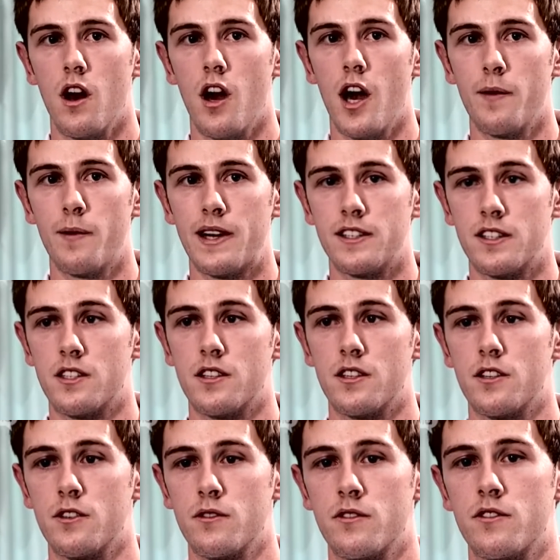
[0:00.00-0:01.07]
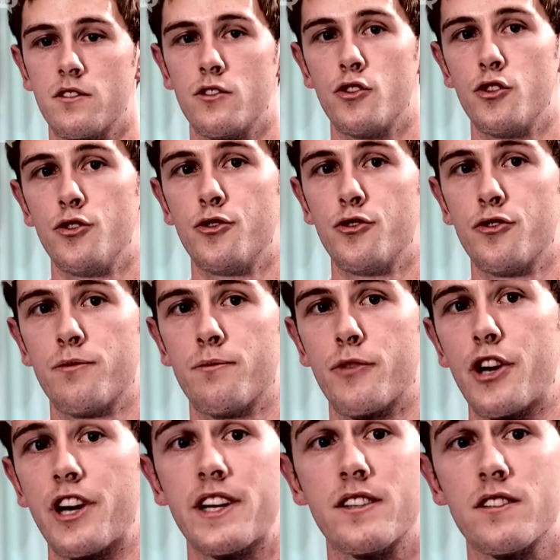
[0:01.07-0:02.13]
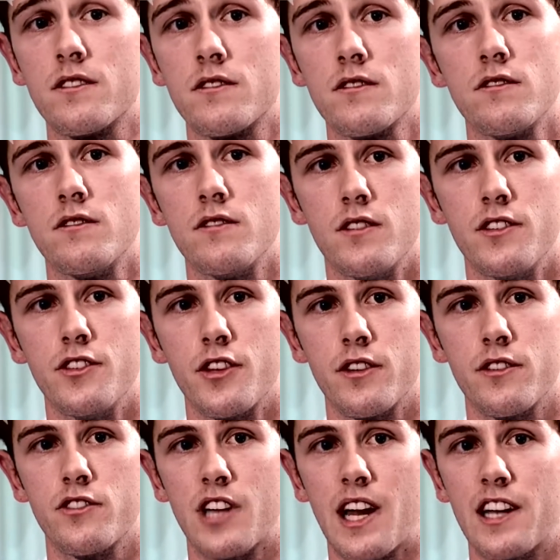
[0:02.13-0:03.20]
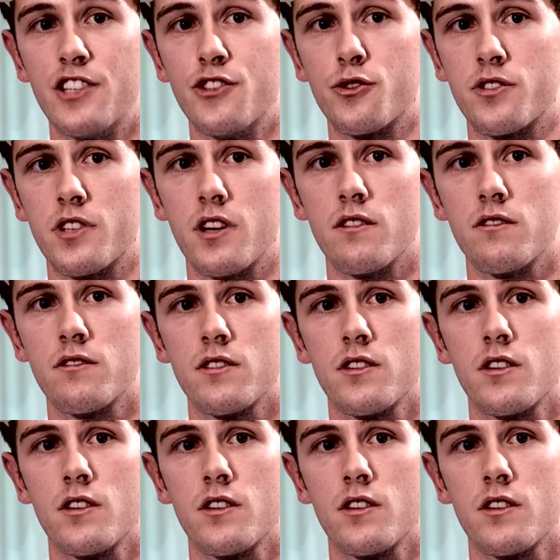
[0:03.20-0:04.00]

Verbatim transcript: um, and to use your brain, you know, challenge yourself.